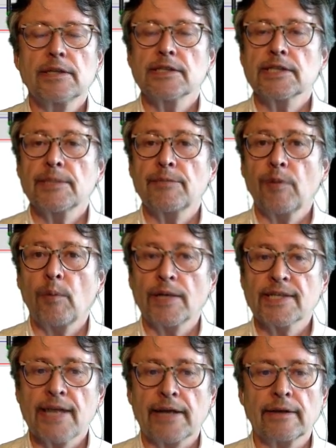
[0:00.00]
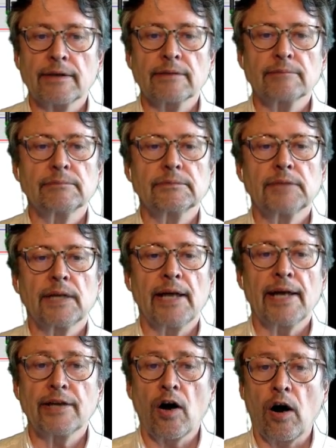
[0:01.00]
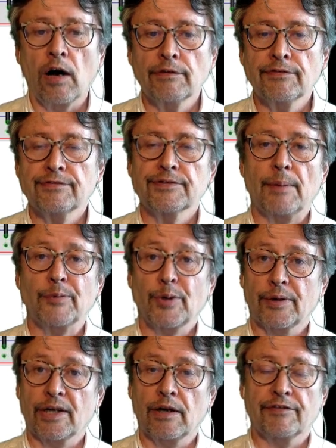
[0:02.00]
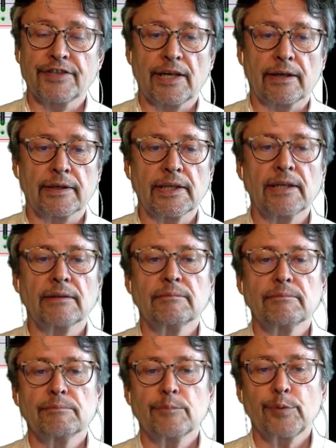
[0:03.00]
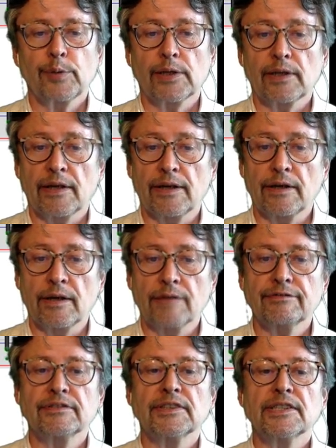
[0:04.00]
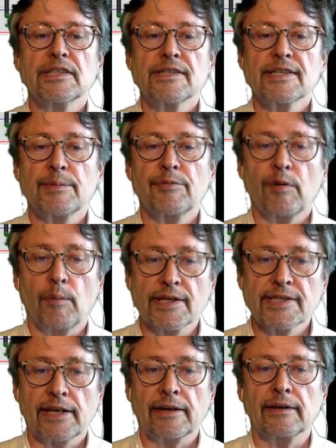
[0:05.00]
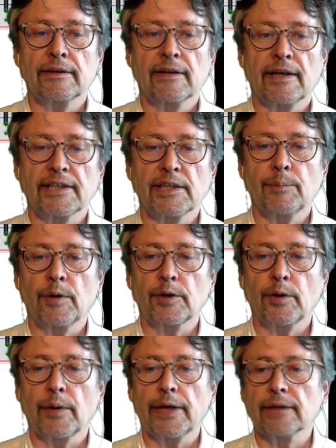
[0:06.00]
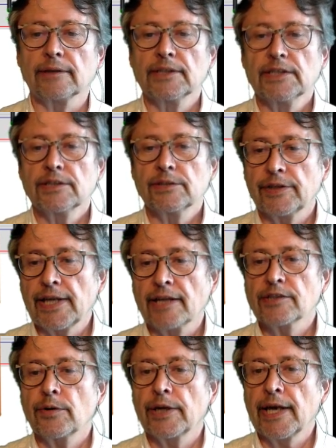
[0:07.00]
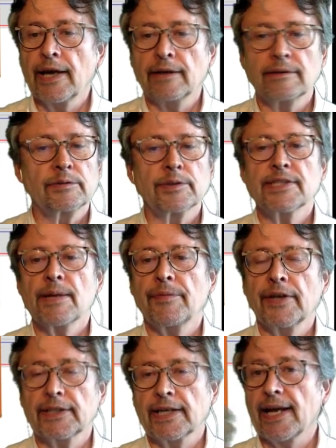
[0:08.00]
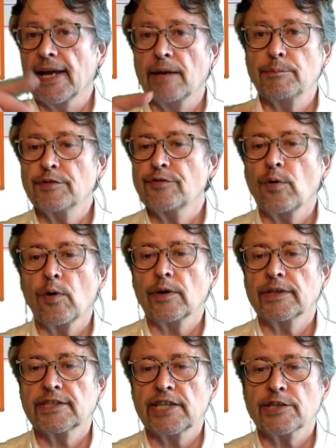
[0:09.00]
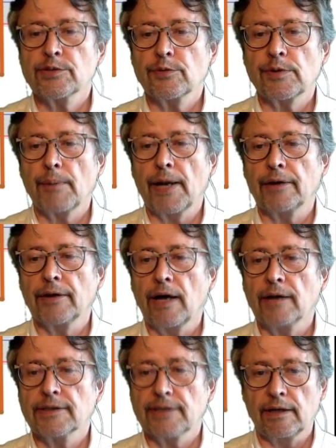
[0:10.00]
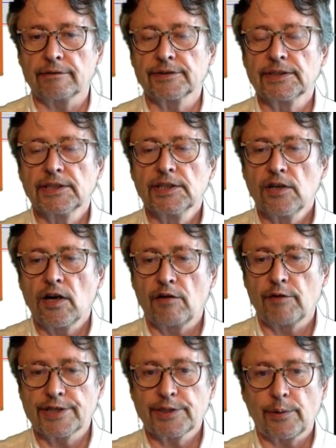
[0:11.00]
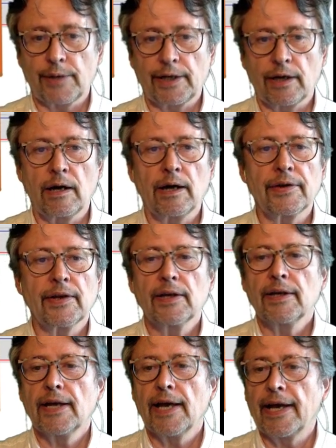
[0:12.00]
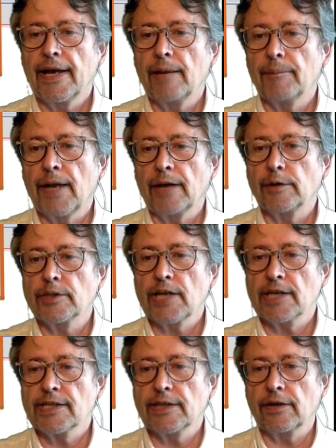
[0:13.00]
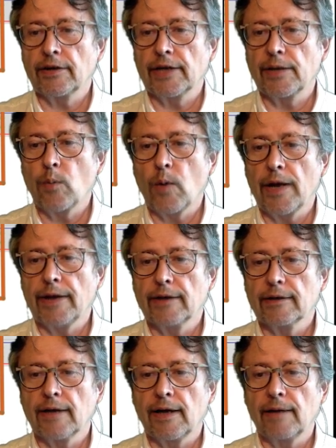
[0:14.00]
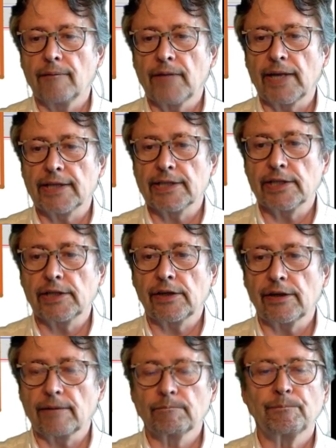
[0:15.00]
Sleep for 1 second, LED off, so I'm turning off the LED. Print LED off, sleep for 1 second, and keep on going. So that's, again, the same thing that I had before, just to remind ourselves of what's going on. And I'm energizing only one LED here.